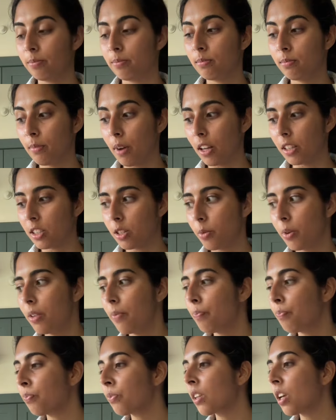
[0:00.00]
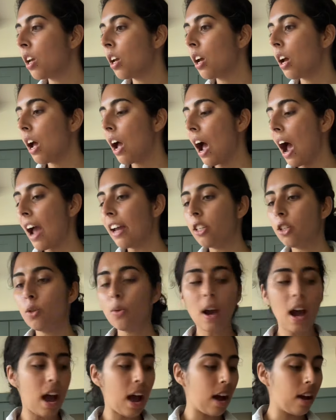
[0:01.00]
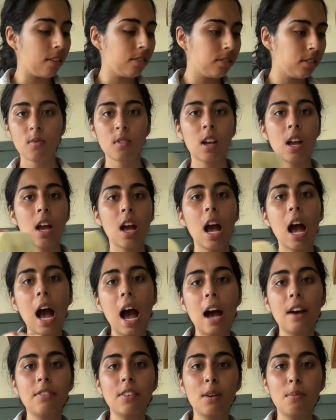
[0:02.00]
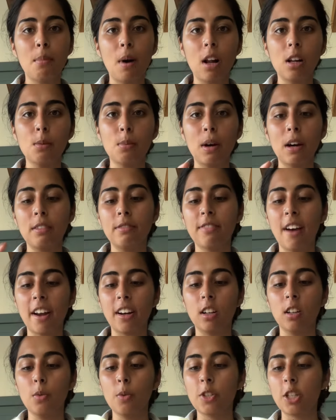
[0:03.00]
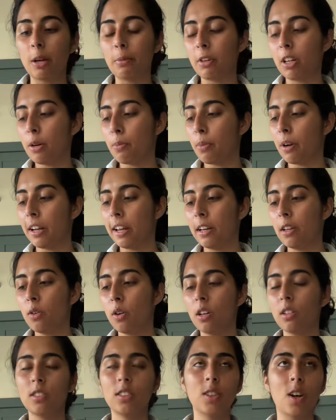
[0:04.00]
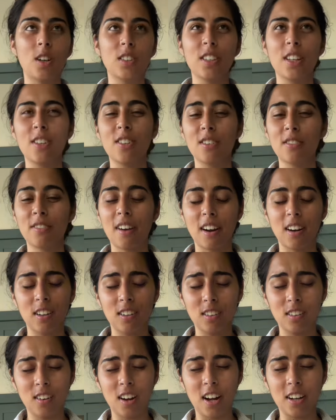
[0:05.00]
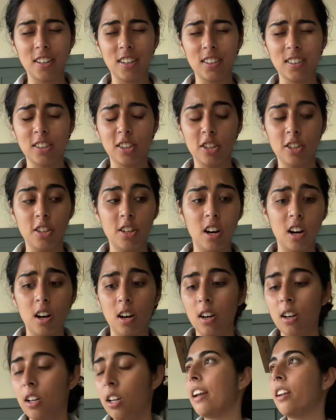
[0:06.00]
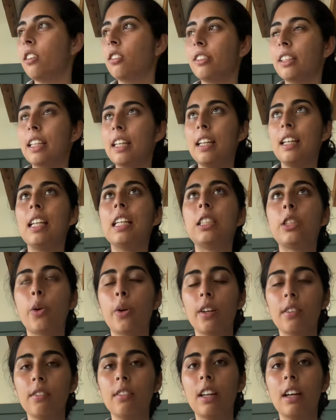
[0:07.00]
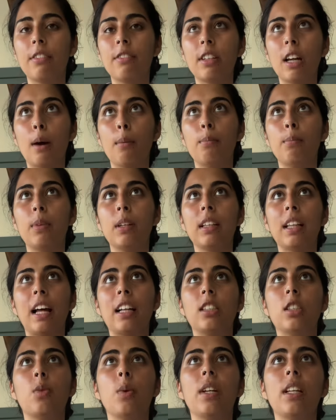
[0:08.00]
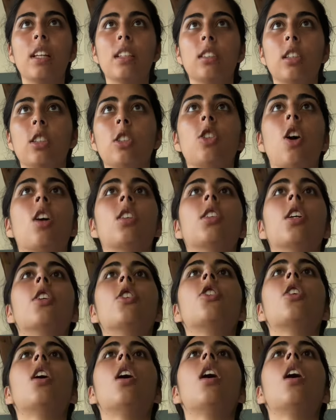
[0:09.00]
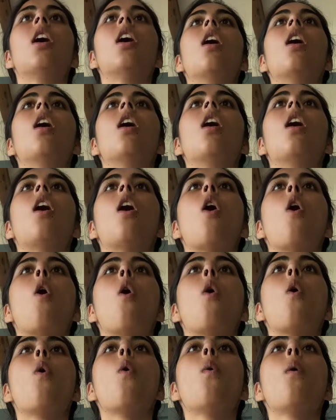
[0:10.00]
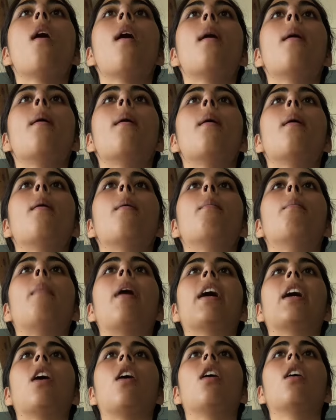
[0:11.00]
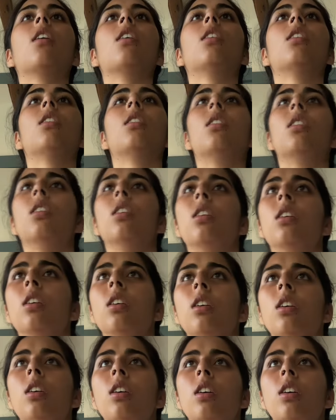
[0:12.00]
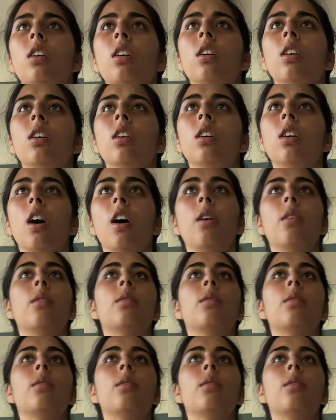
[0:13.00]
pasta with. I do have half a bulb of fennel, which I'm gonna put in sausage, fennel, onions, duh. And it'll really sort of lift up that sweetness in sausage. Oh my God. Oh.